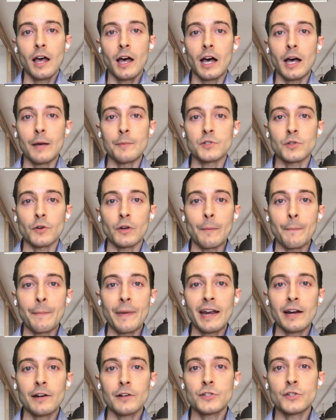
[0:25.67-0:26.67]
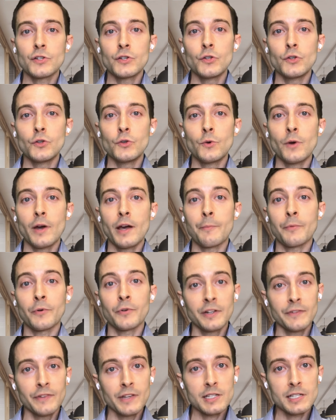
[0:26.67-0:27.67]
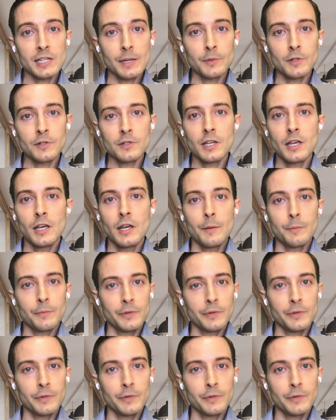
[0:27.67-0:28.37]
Um, so compared to previous summers,